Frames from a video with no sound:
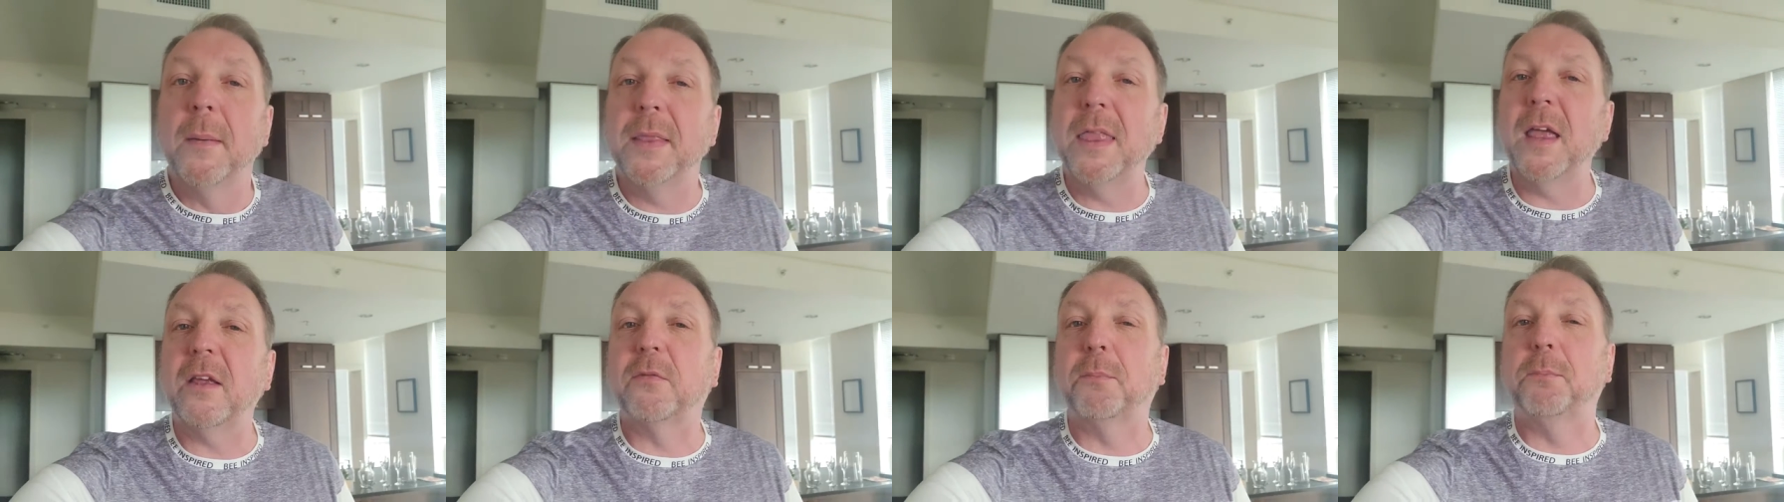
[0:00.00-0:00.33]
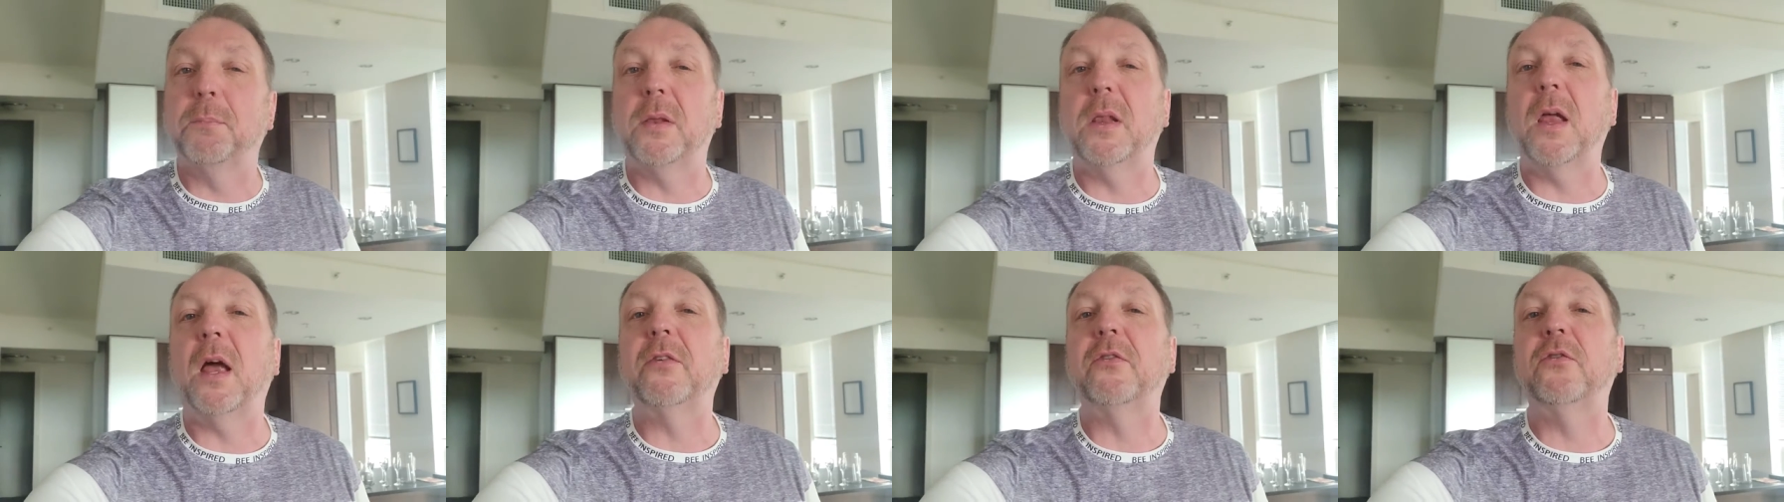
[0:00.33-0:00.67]
but that's
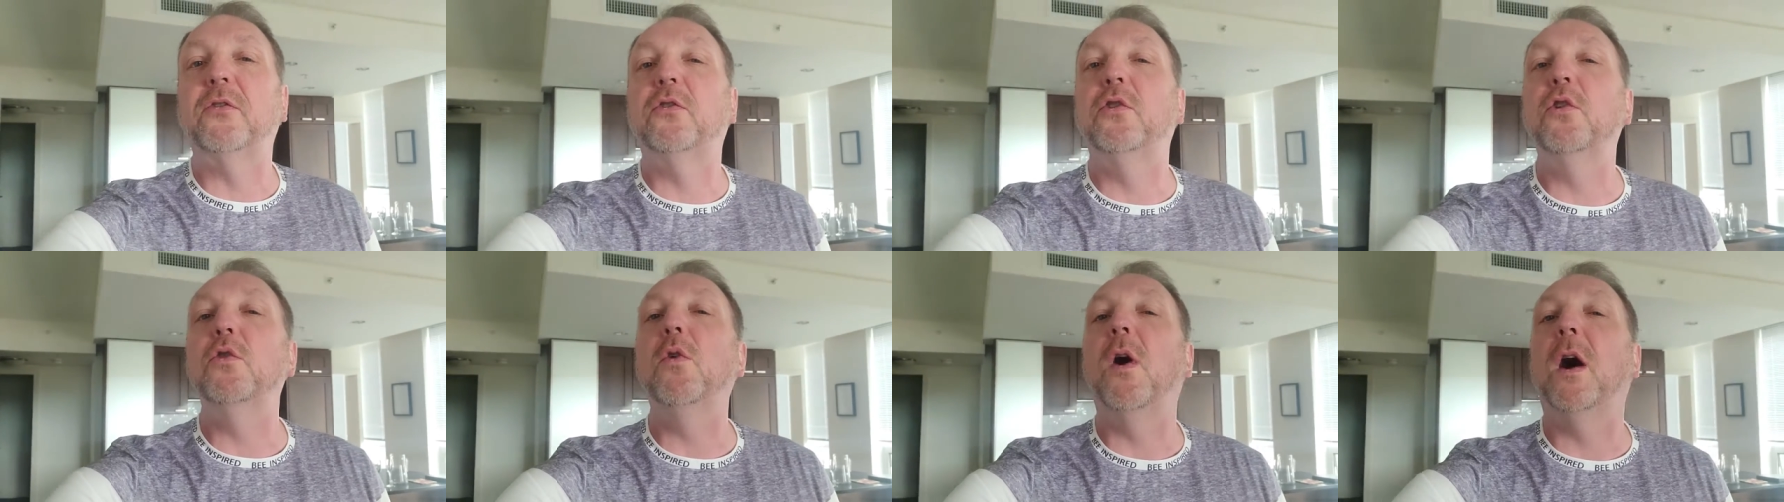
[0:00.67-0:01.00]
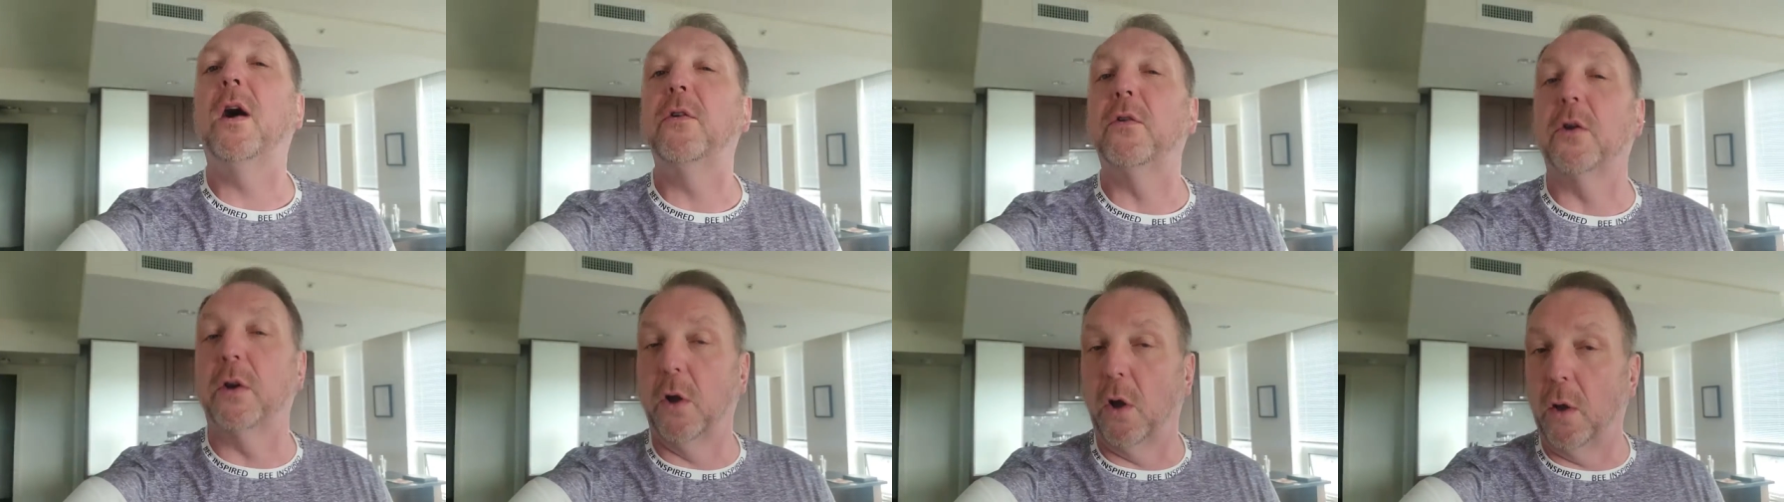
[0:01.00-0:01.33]
plus
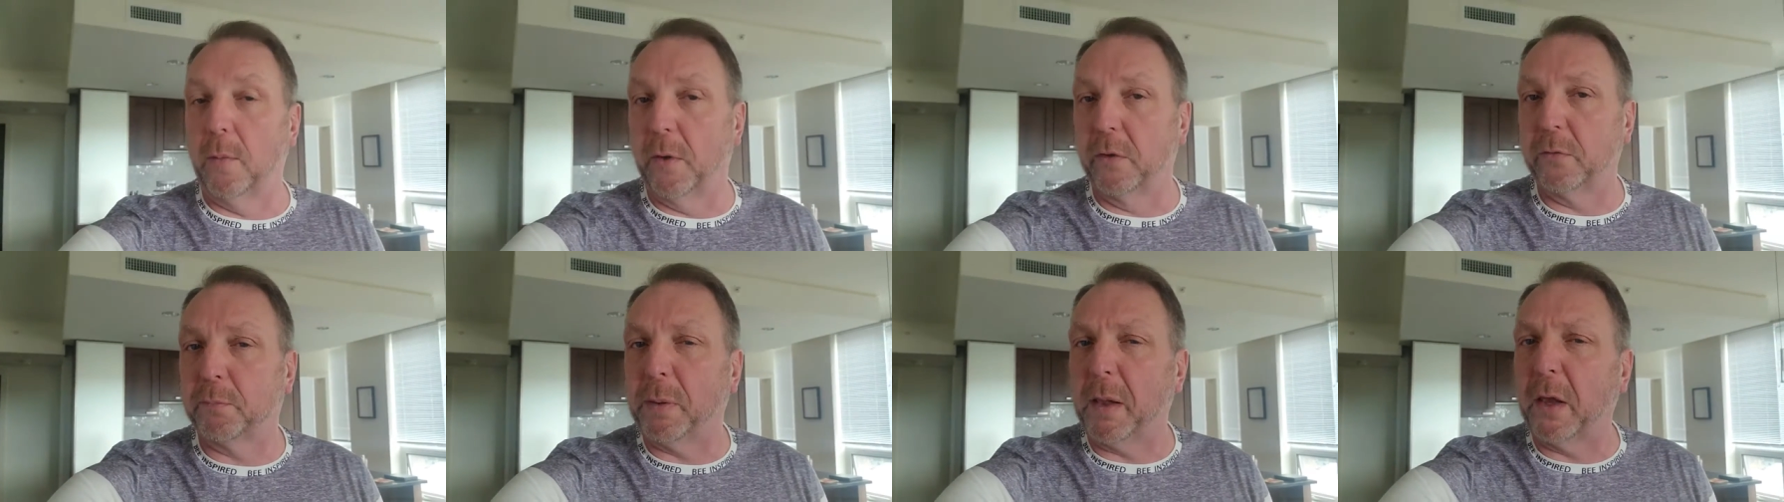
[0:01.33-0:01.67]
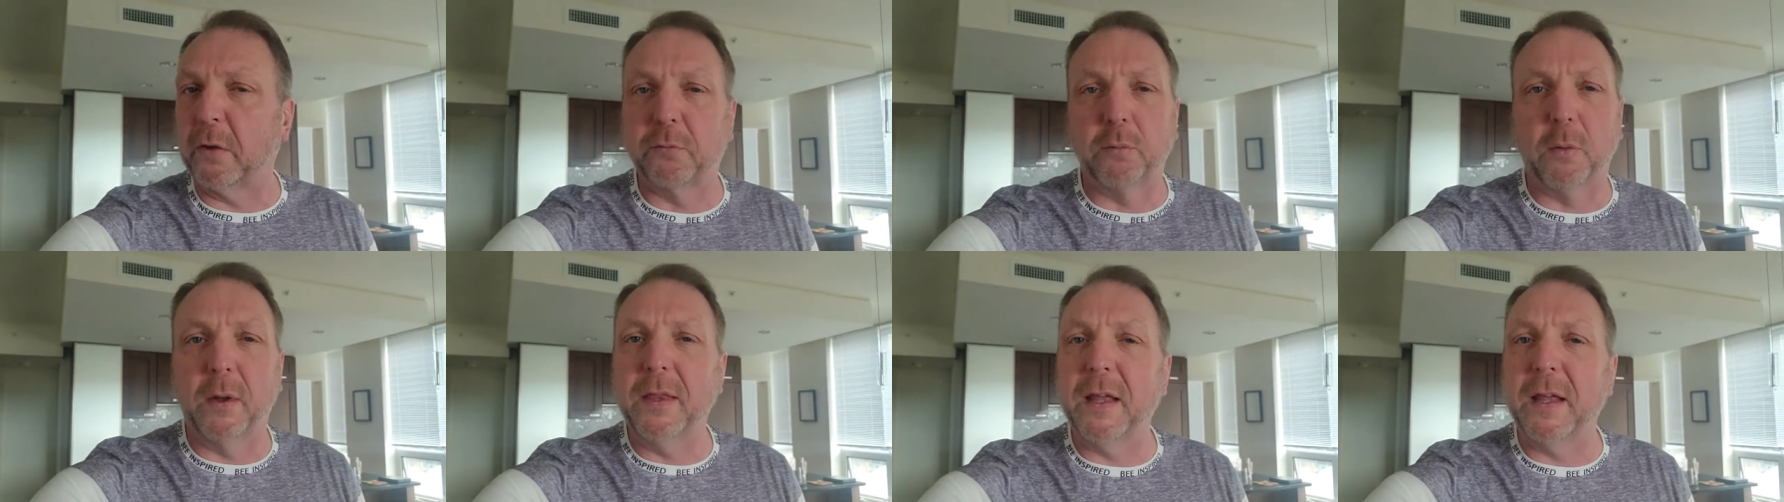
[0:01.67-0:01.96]
200 almost, plus